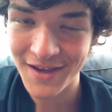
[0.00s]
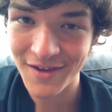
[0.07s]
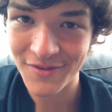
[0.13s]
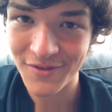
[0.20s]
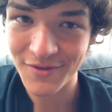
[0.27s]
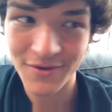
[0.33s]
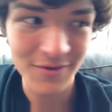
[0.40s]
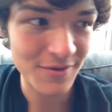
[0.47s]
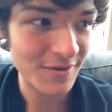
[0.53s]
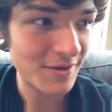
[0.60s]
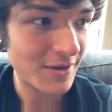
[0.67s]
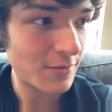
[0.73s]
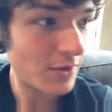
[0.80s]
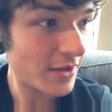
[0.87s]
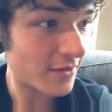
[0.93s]
as you know,
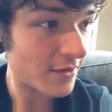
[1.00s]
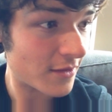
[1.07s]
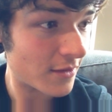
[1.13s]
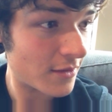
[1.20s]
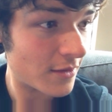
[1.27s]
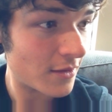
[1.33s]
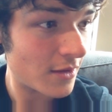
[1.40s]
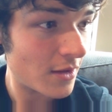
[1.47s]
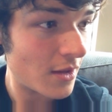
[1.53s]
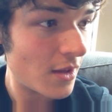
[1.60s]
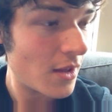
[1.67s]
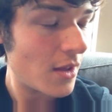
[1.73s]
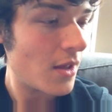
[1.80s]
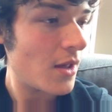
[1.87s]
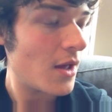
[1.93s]
what?
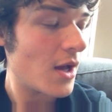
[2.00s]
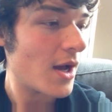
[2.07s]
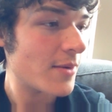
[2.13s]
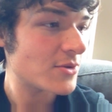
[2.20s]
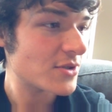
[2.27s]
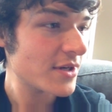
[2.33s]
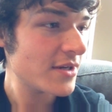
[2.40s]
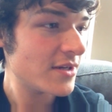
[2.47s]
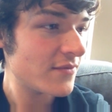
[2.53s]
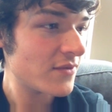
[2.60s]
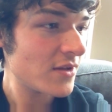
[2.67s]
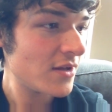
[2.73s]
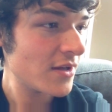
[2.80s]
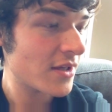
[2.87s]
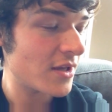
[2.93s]
I'm trying to
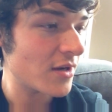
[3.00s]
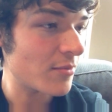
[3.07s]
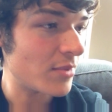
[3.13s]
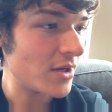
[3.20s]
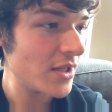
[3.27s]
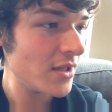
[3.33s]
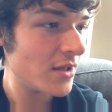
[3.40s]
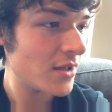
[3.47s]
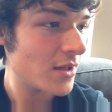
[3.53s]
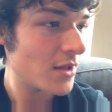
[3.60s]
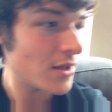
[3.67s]
vlog here, buddy.